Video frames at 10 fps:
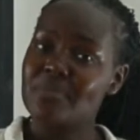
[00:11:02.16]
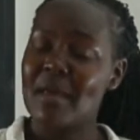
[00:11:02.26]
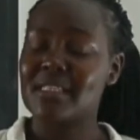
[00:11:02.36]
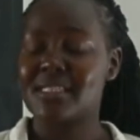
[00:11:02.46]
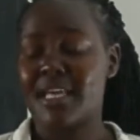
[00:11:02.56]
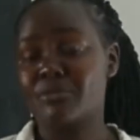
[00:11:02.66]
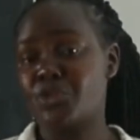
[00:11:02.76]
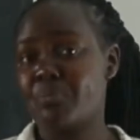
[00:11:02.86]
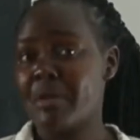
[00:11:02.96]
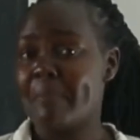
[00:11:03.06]
makes them
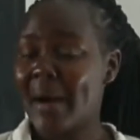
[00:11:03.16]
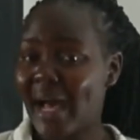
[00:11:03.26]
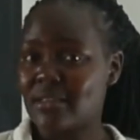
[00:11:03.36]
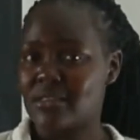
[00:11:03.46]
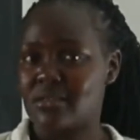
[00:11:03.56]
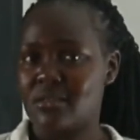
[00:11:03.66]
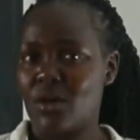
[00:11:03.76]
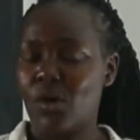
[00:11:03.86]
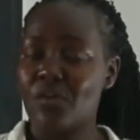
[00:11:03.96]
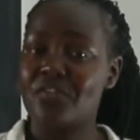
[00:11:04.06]
to be part
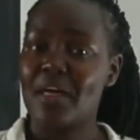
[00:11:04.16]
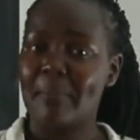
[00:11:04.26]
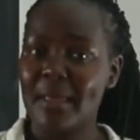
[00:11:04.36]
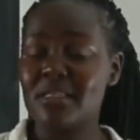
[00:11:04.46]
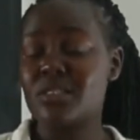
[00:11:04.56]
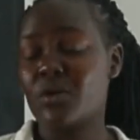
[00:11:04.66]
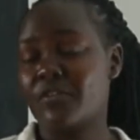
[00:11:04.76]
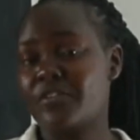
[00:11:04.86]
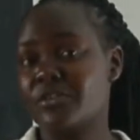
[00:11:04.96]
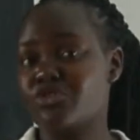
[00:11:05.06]
of the means
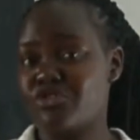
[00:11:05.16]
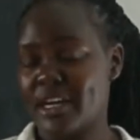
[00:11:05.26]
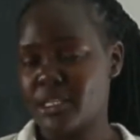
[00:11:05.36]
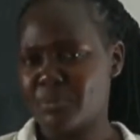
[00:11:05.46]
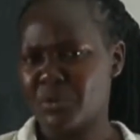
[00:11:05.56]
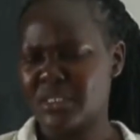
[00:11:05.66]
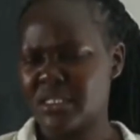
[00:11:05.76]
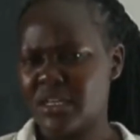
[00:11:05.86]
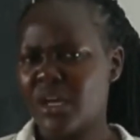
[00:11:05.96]
of road transport.